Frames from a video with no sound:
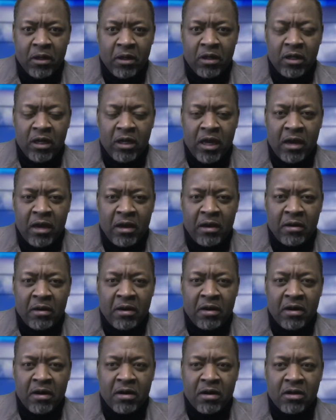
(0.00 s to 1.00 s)
the
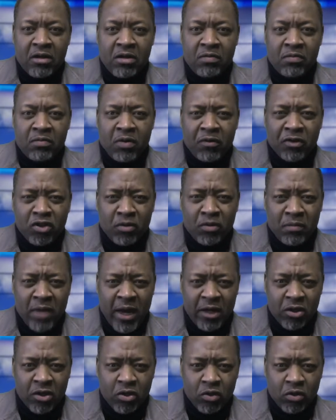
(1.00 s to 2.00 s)
Professor
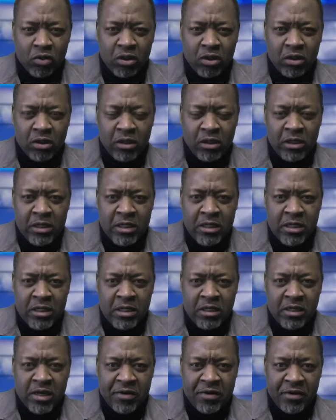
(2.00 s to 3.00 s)
Black Truth,
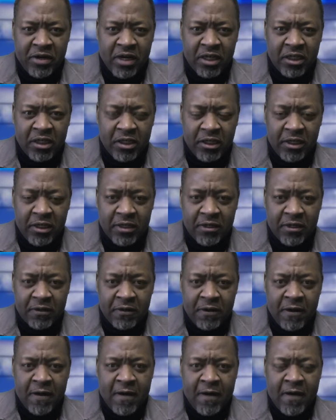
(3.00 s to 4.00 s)
Tariq Nasheed,
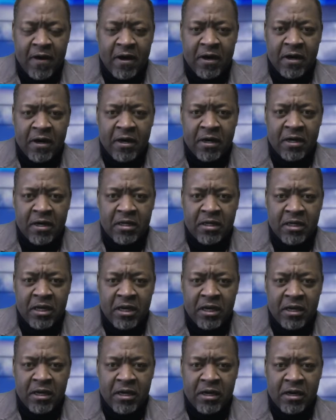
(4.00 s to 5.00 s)

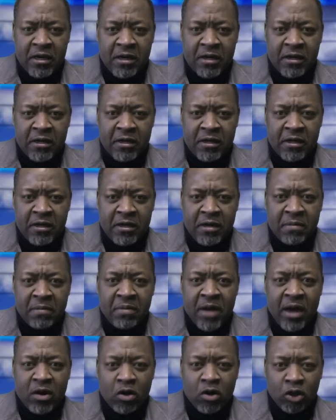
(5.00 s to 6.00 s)
the
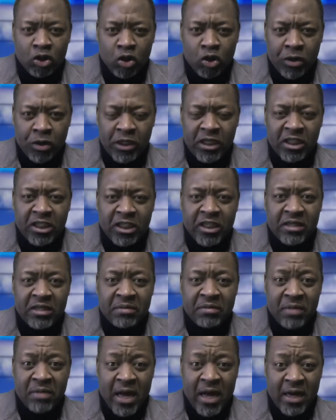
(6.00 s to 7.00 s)
Black Authority,
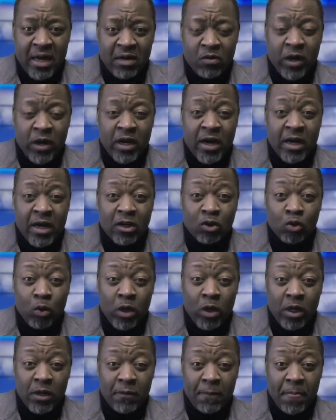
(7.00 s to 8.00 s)
Jason Black, what they are
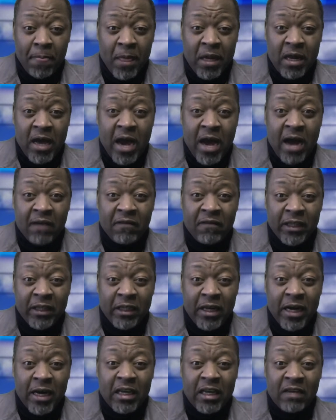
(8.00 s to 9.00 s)
doing and the advice that
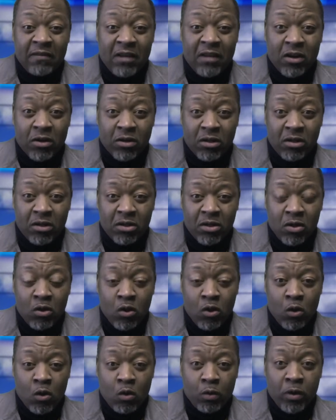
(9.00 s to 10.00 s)
they are giving us.
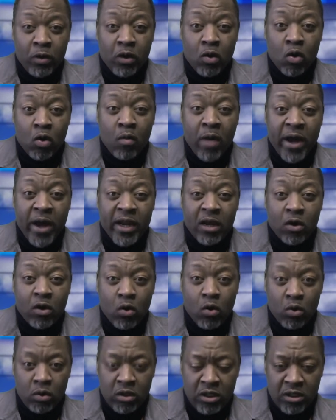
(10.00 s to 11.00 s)
We go by the
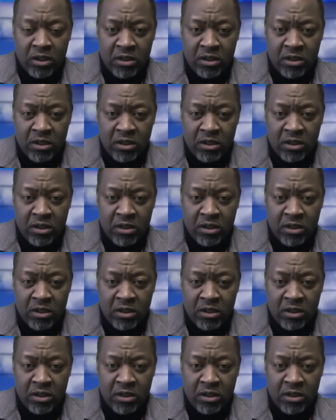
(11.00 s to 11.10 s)
code.